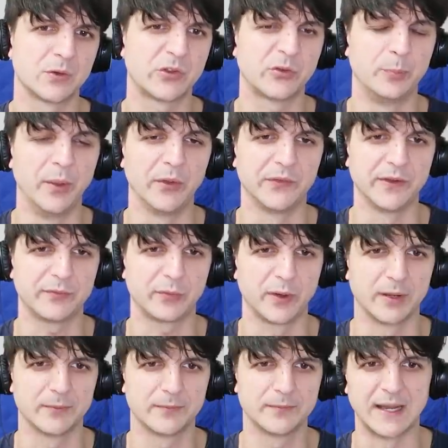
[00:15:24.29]
They're just built
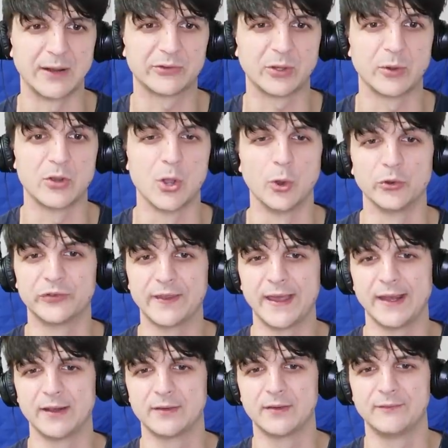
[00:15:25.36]
different, and Aizawa knows
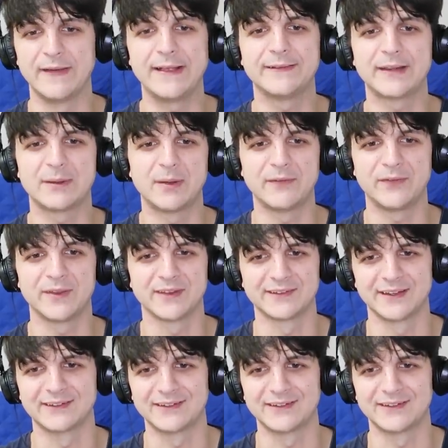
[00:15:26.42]
that. Validate my feelings,